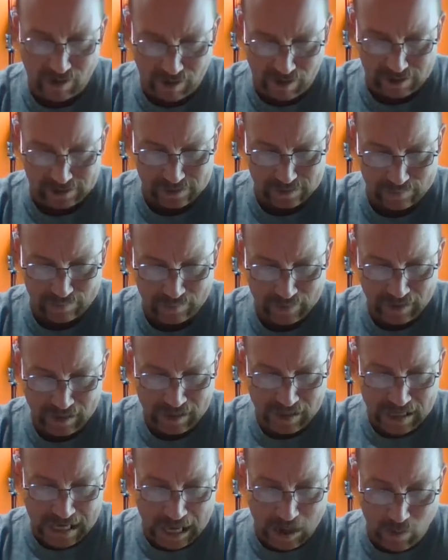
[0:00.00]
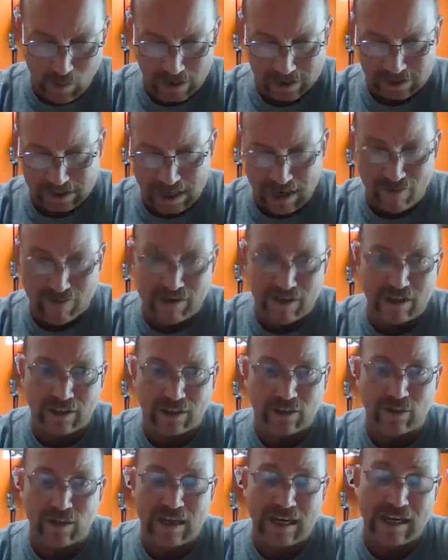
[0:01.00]
awesome. He went seven
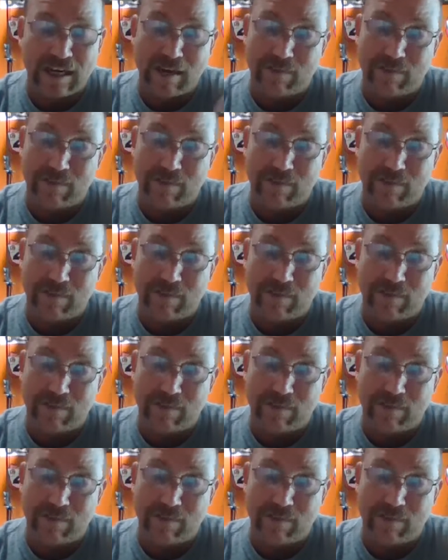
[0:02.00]
and three,